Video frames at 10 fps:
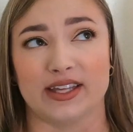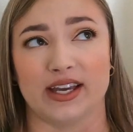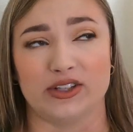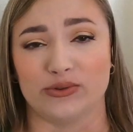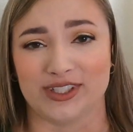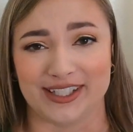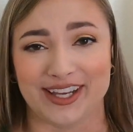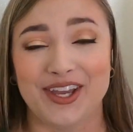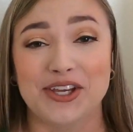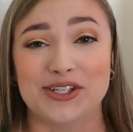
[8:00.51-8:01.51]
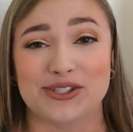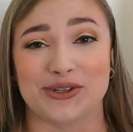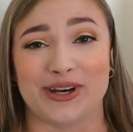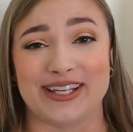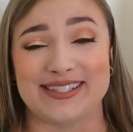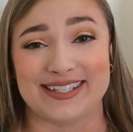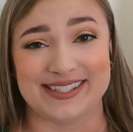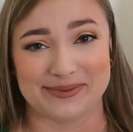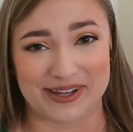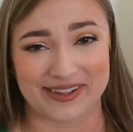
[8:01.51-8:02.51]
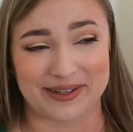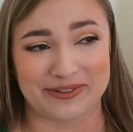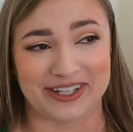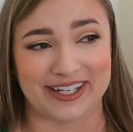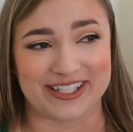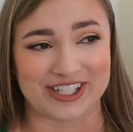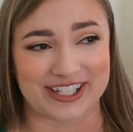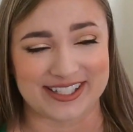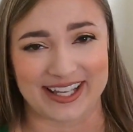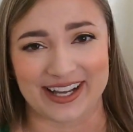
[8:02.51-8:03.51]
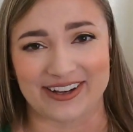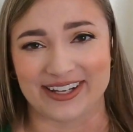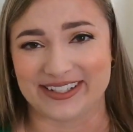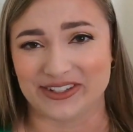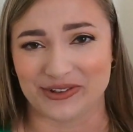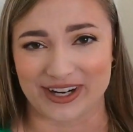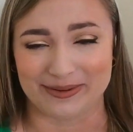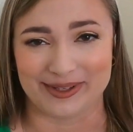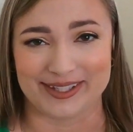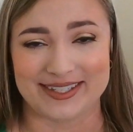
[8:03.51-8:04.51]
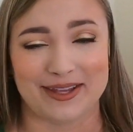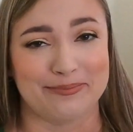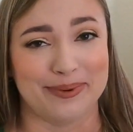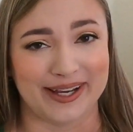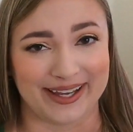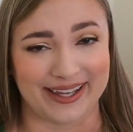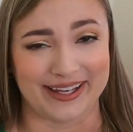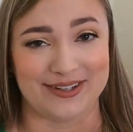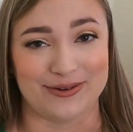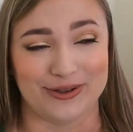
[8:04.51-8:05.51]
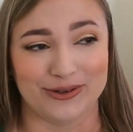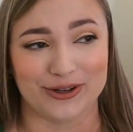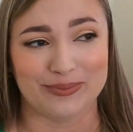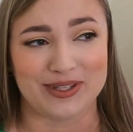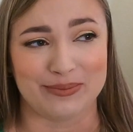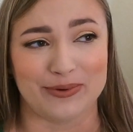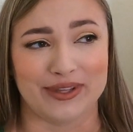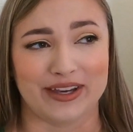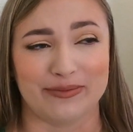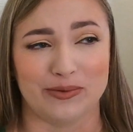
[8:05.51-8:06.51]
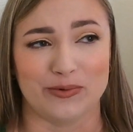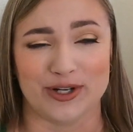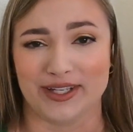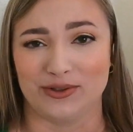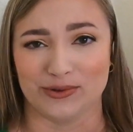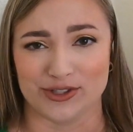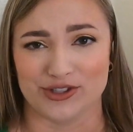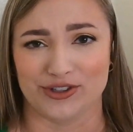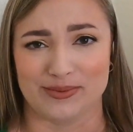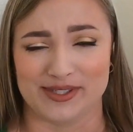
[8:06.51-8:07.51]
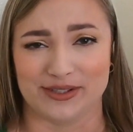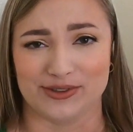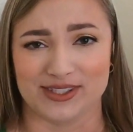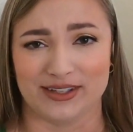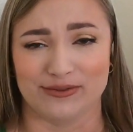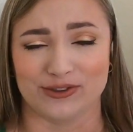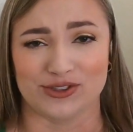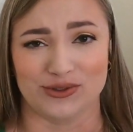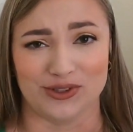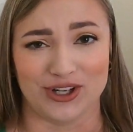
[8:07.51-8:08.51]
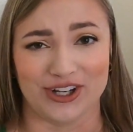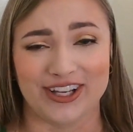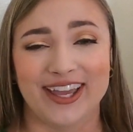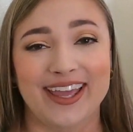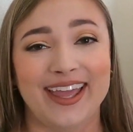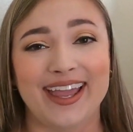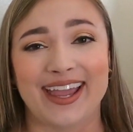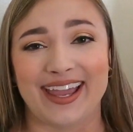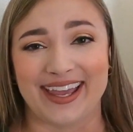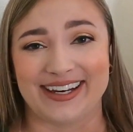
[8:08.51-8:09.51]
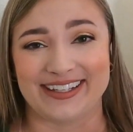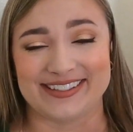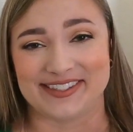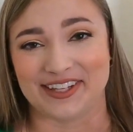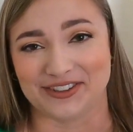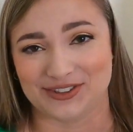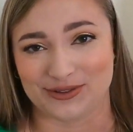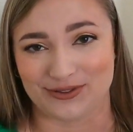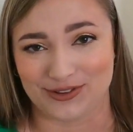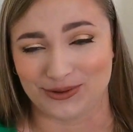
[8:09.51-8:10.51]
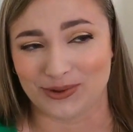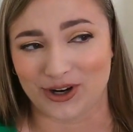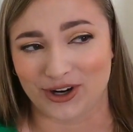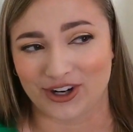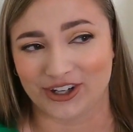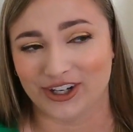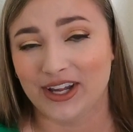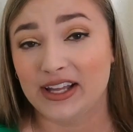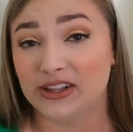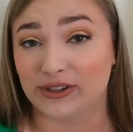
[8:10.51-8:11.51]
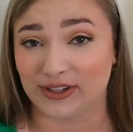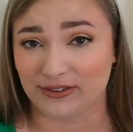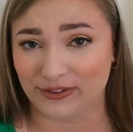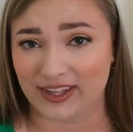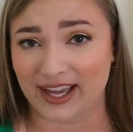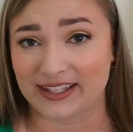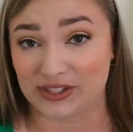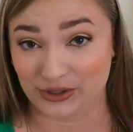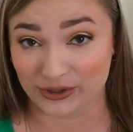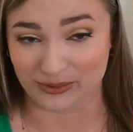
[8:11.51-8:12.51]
that I don't need. So I did smell that one. I checked it out. I didn't grab it, but I know there are people that have been wanting an orange creamsicle scent for so long, and it is there. So if you are looking for that, it's a good